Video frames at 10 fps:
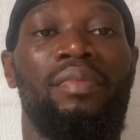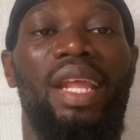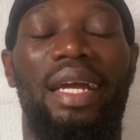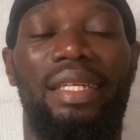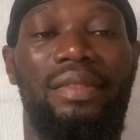
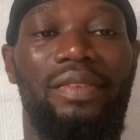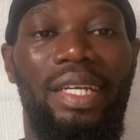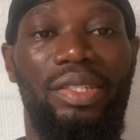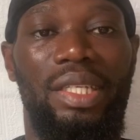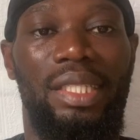And then you
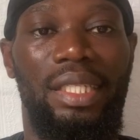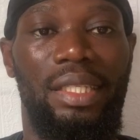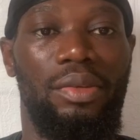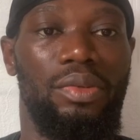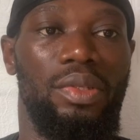write a
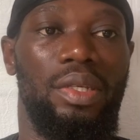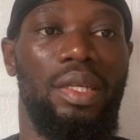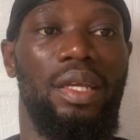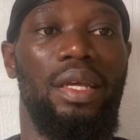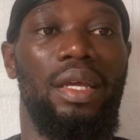detailed
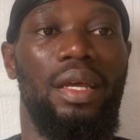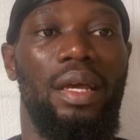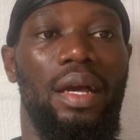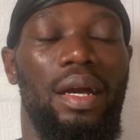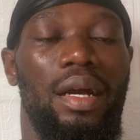
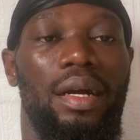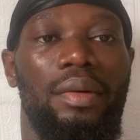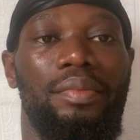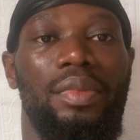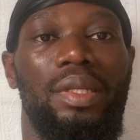
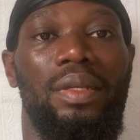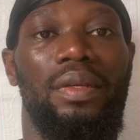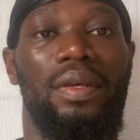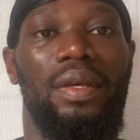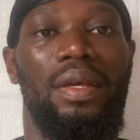um,
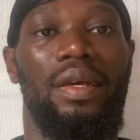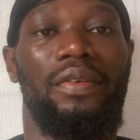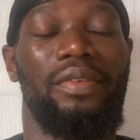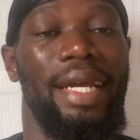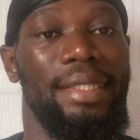
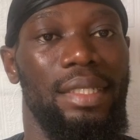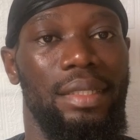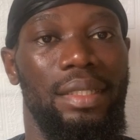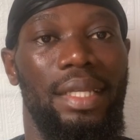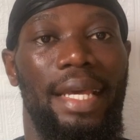
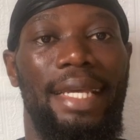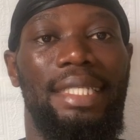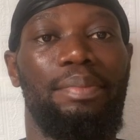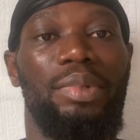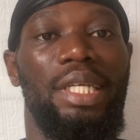writing
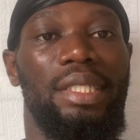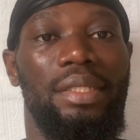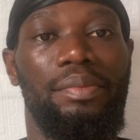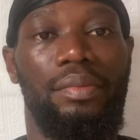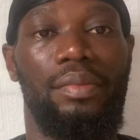
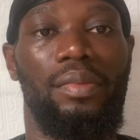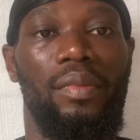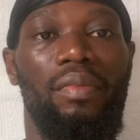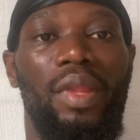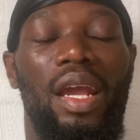explaining
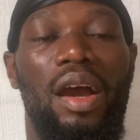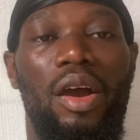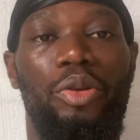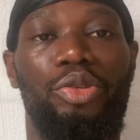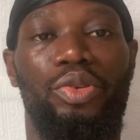
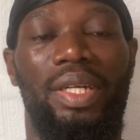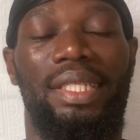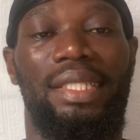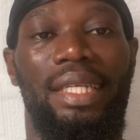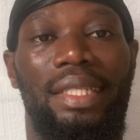how you can
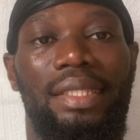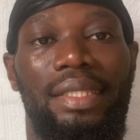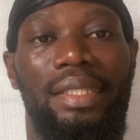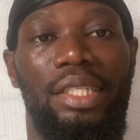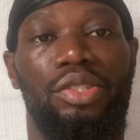send
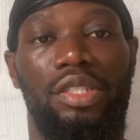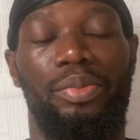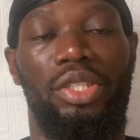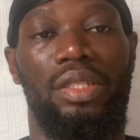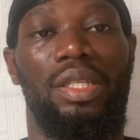this to the
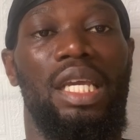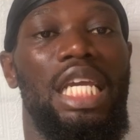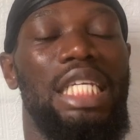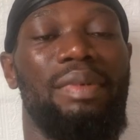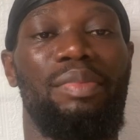person.
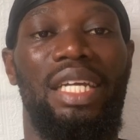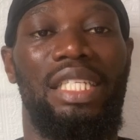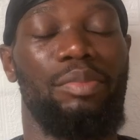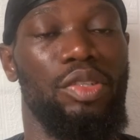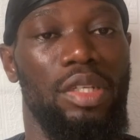It might be an
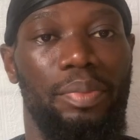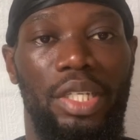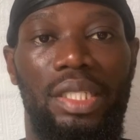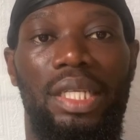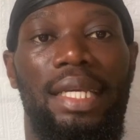email template,
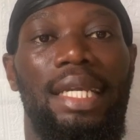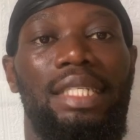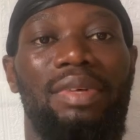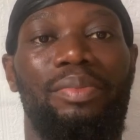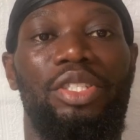it
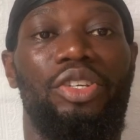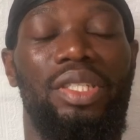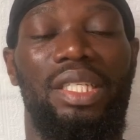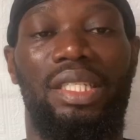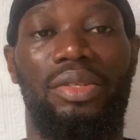might be just
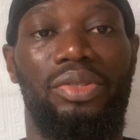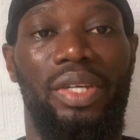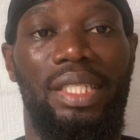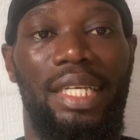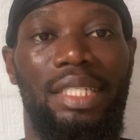a sales
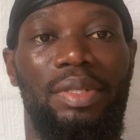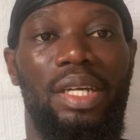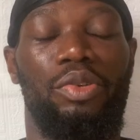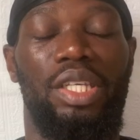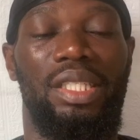writing extend that
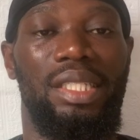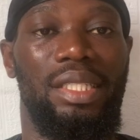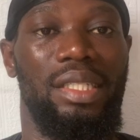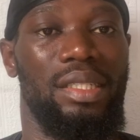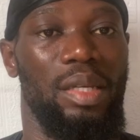okay, this is
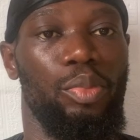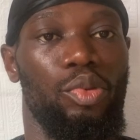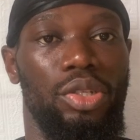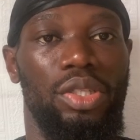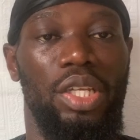the step
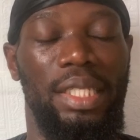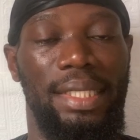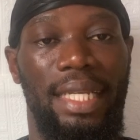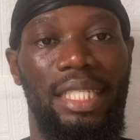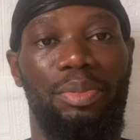one,
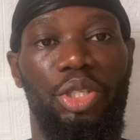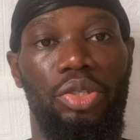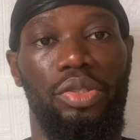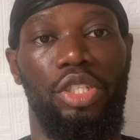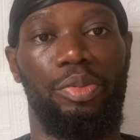send this message
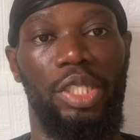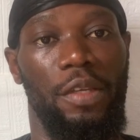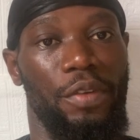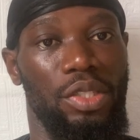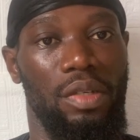to this person
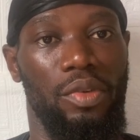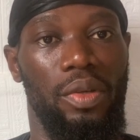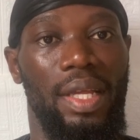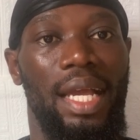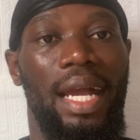first of all.
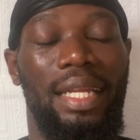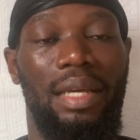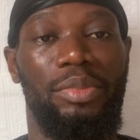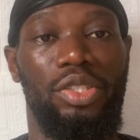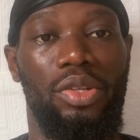And
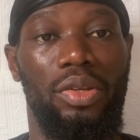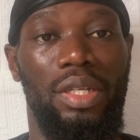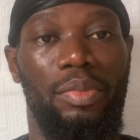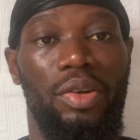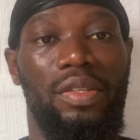I'm talking
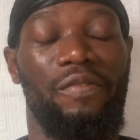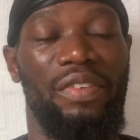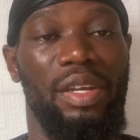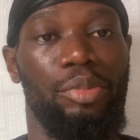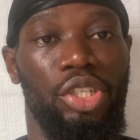about
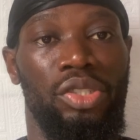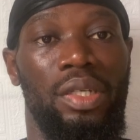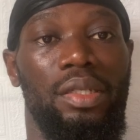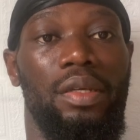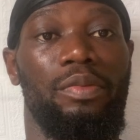very
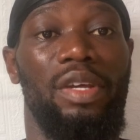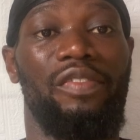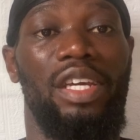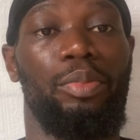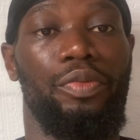professional,
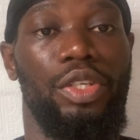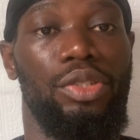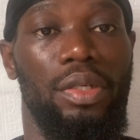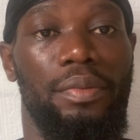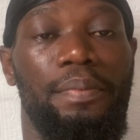very
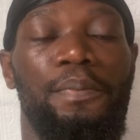professional.